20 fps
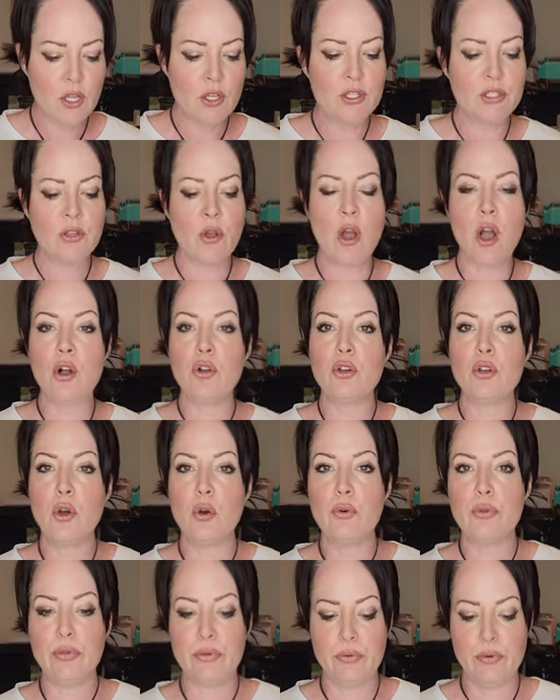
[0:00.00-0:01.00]
So I'll
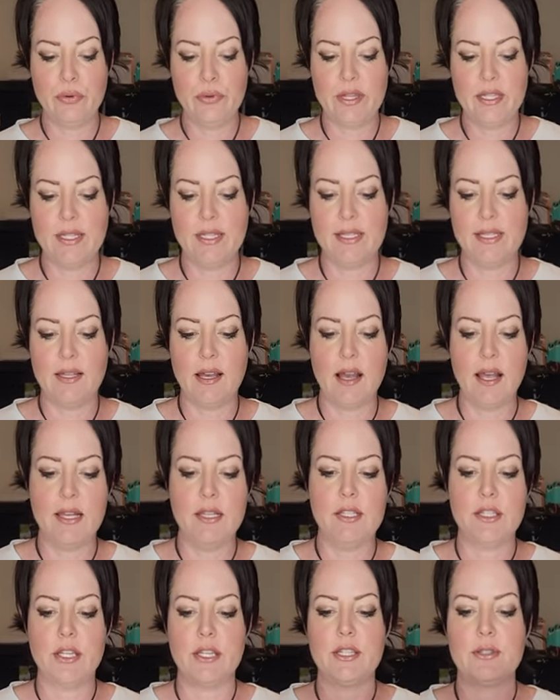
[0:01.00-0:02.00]
go through the
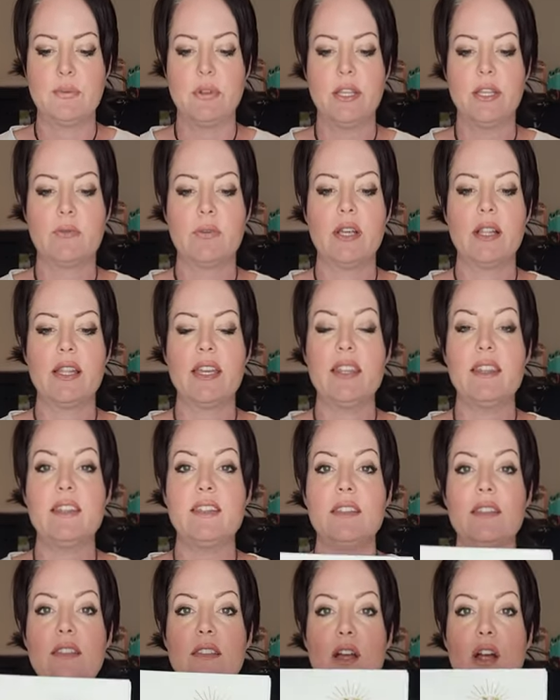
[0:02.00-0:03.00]
designs just really quickly.
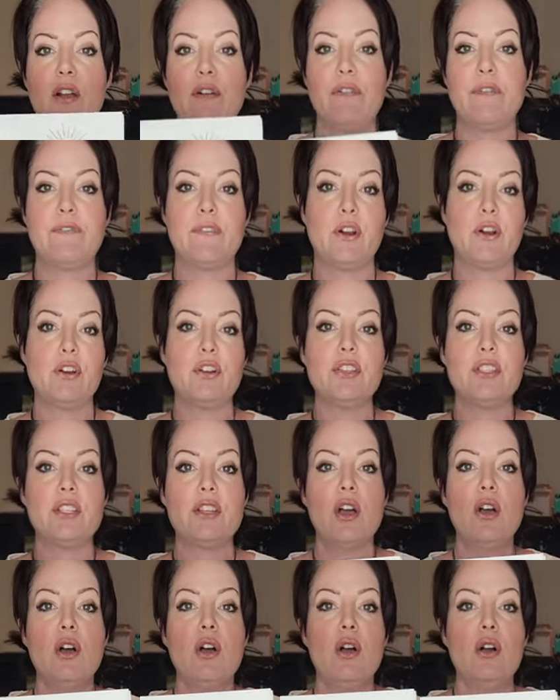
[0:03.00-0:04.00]
This is our first
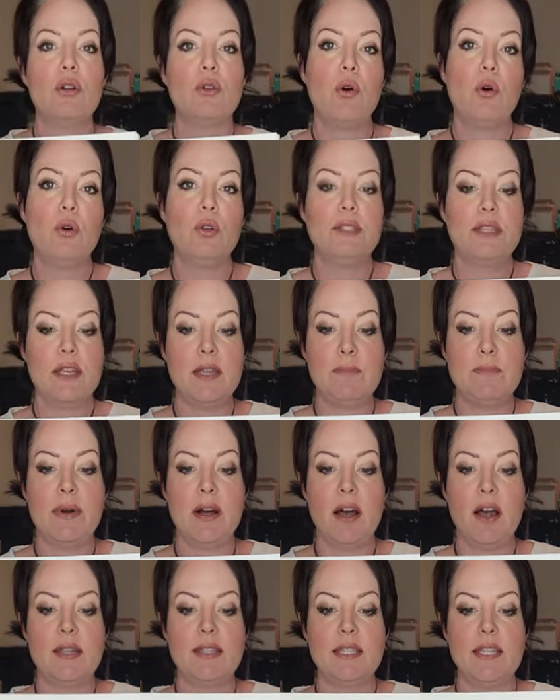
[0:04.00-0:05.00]
gold
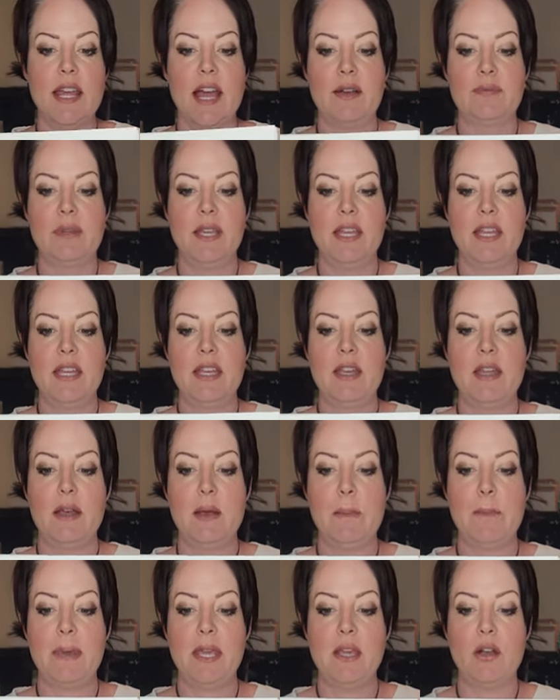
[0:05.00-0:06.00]
embossed napkin,
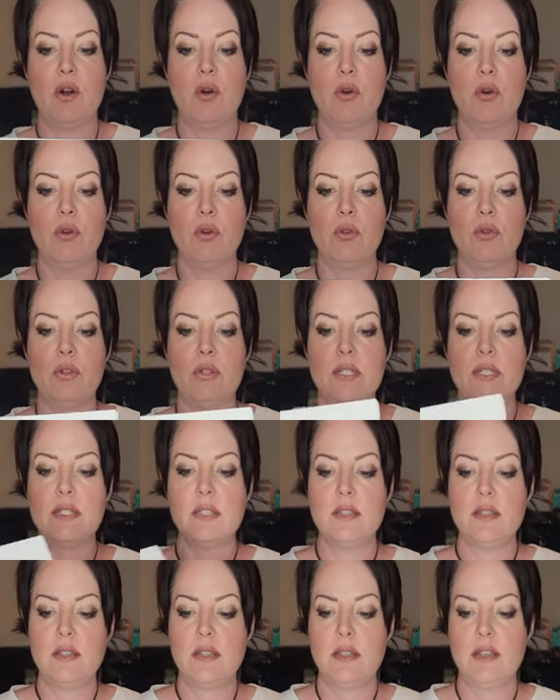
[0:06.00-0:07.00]

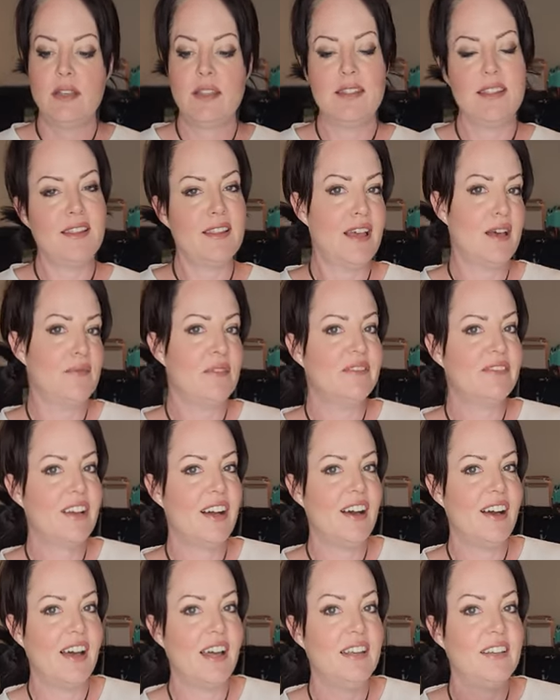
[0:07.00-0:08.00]
Behold the Lamb of
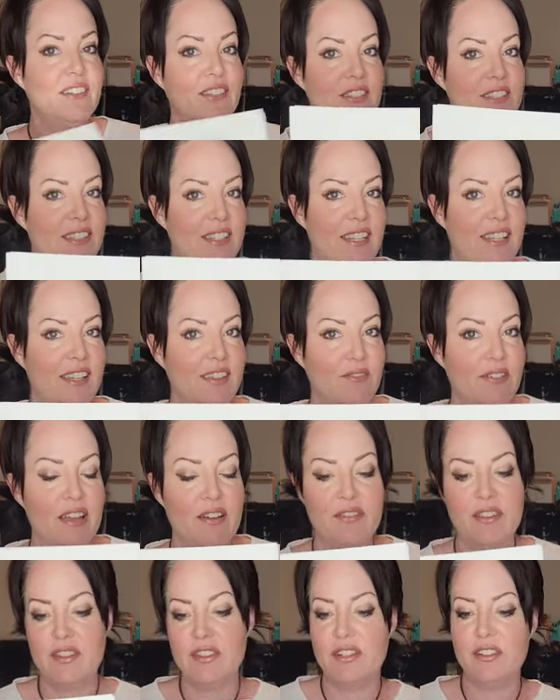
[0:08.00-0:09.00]
God. You'll see we have
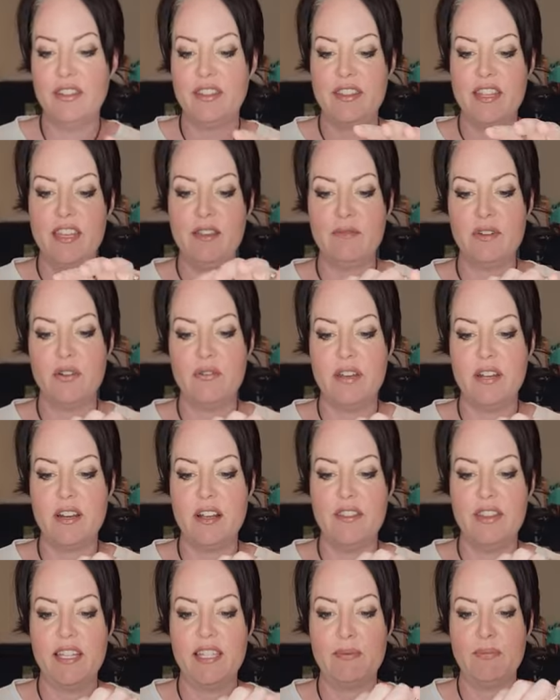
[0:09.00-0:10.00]
a little theme going
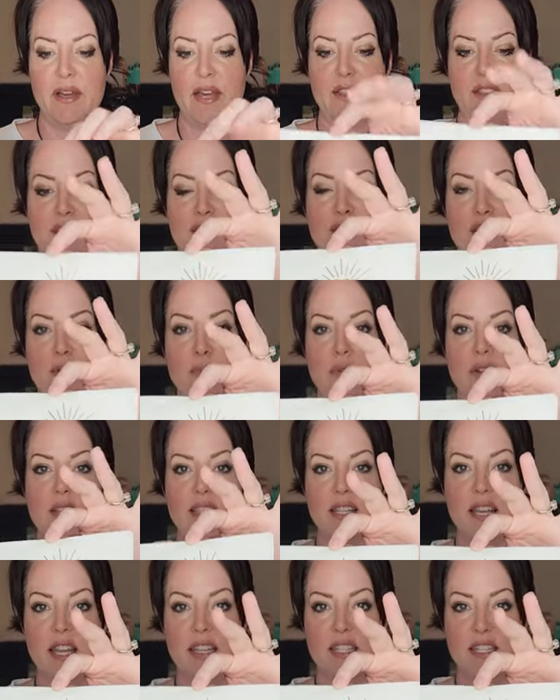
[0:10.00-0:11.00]
on this month. Super
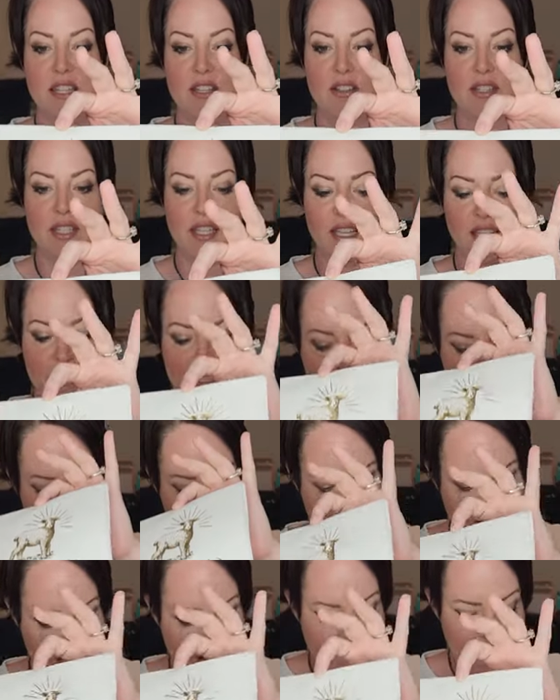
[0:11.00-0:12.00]
excited to use this.
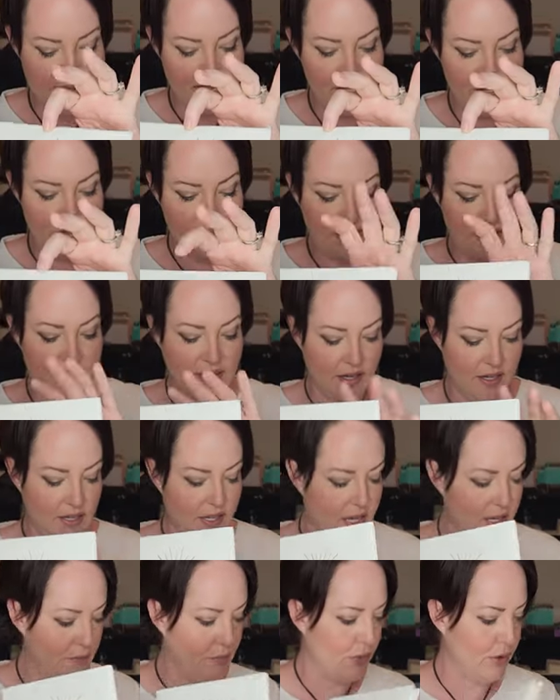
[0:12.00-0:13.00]
Again, I might use this on a
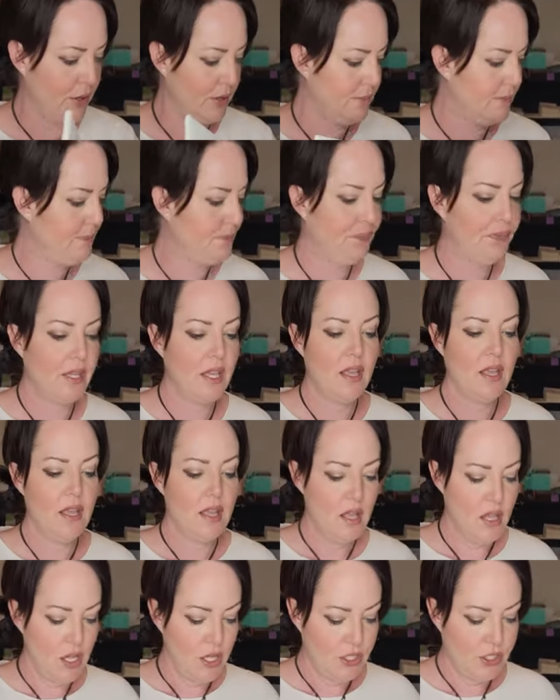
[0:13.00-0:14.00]
cutting board.
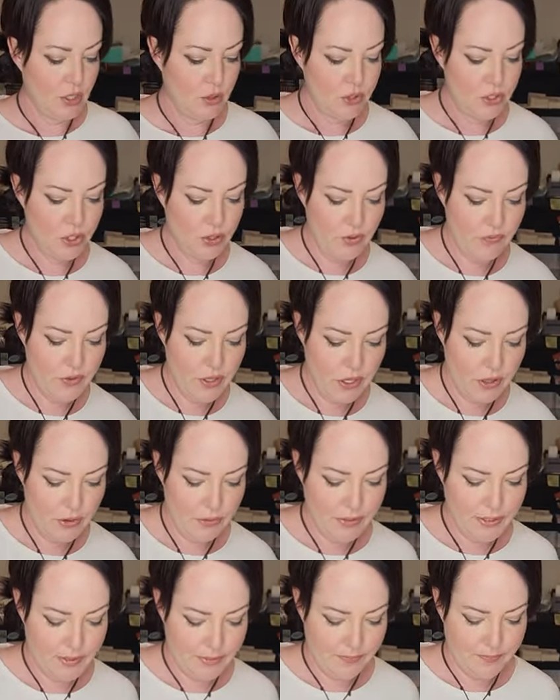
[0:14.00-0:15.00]
So two of
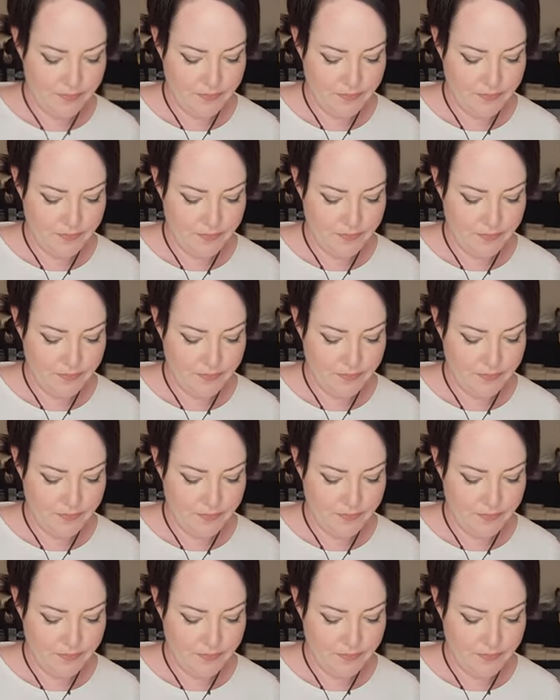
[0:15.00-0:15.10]
those,